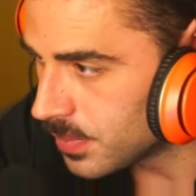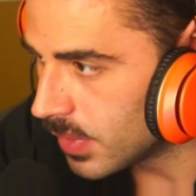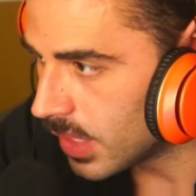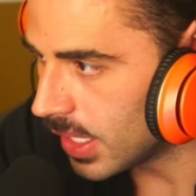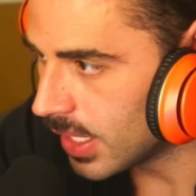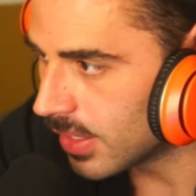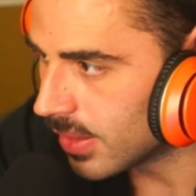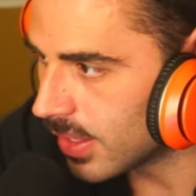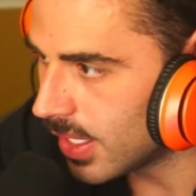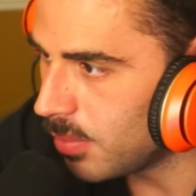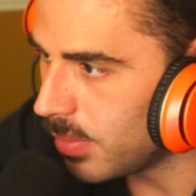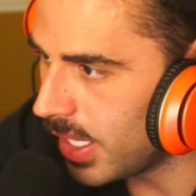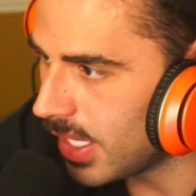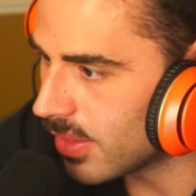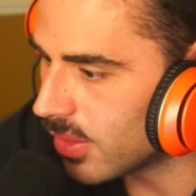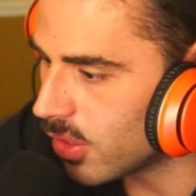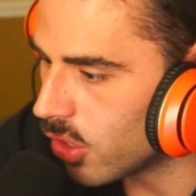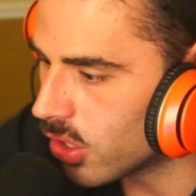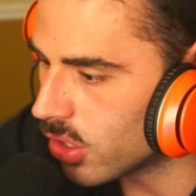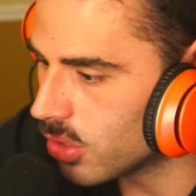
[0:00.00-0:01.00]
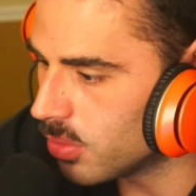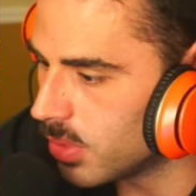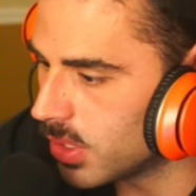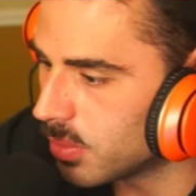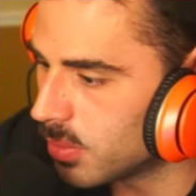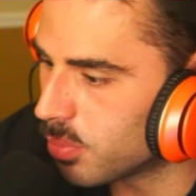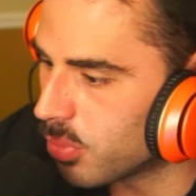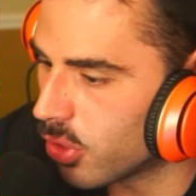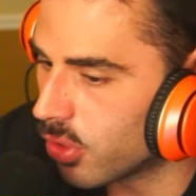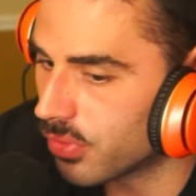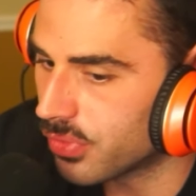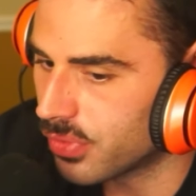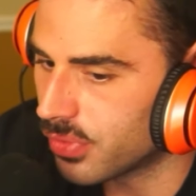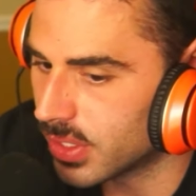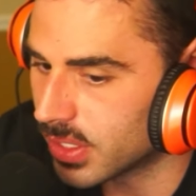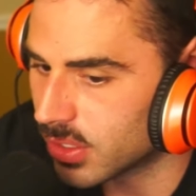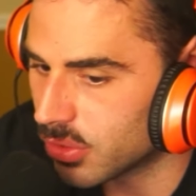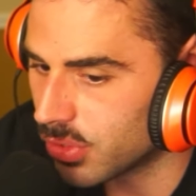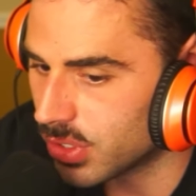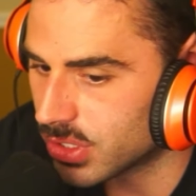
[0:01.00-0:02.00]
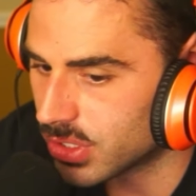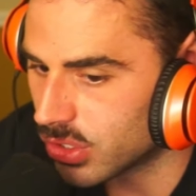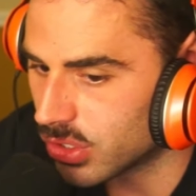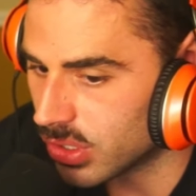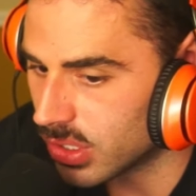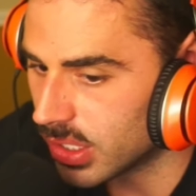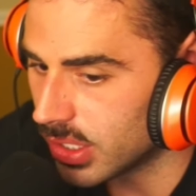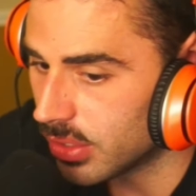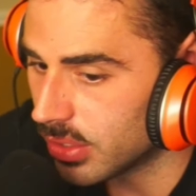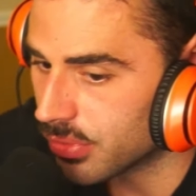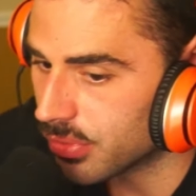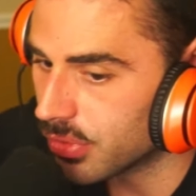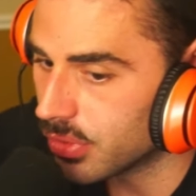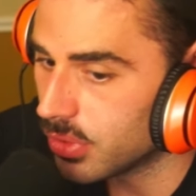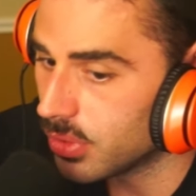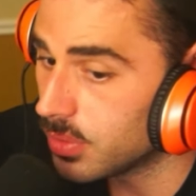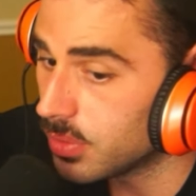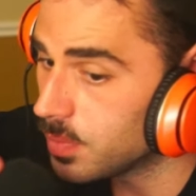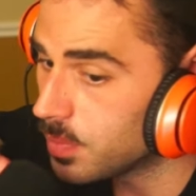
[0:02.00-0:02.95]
Like they make the argument perfect, crystal clear for you.